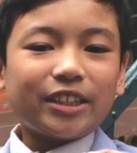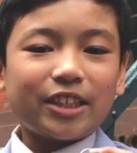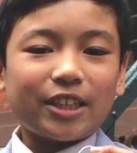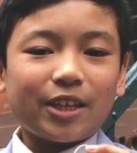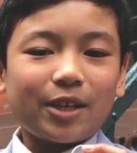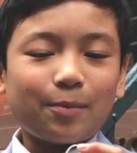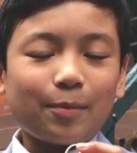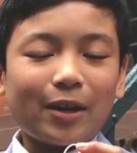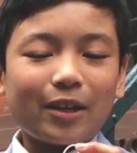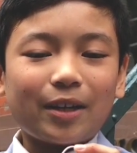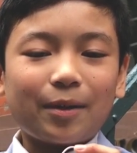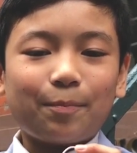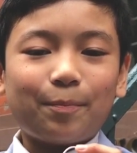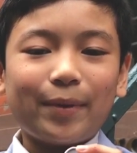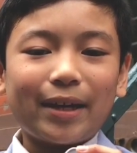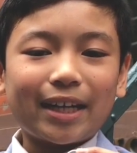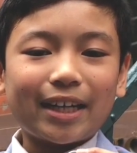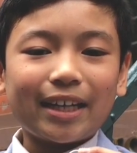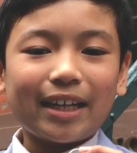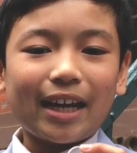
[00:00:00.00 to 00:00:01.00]
to hear about a
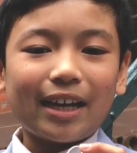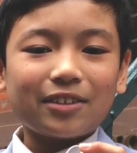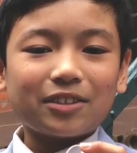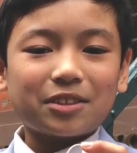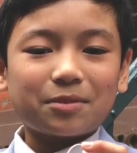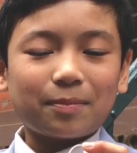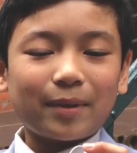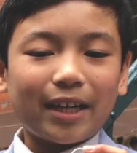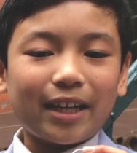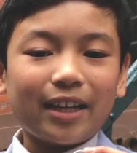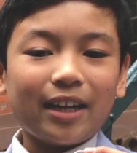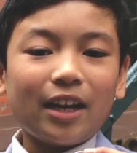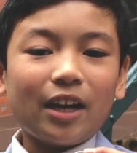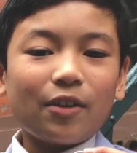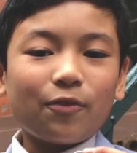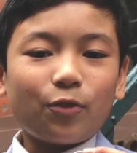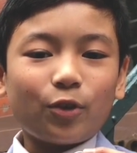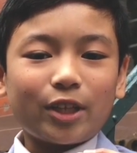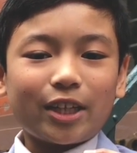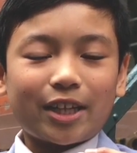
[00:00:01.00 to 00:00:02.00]
big announcement
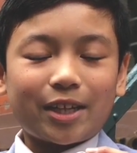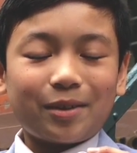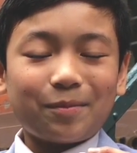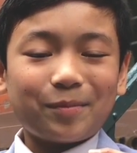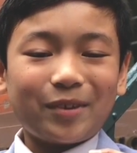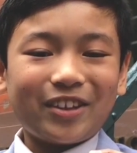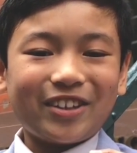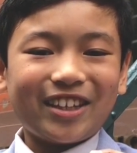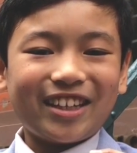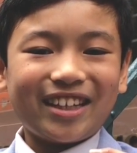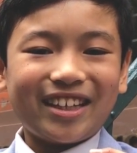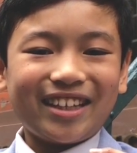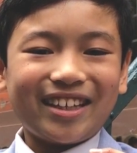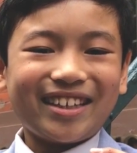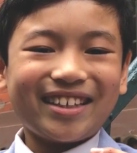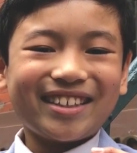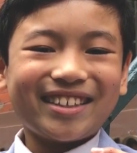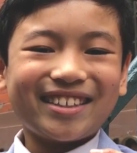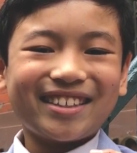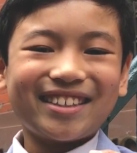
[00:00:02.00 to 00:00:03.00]
for the
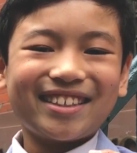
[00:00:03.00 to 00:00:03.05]
community.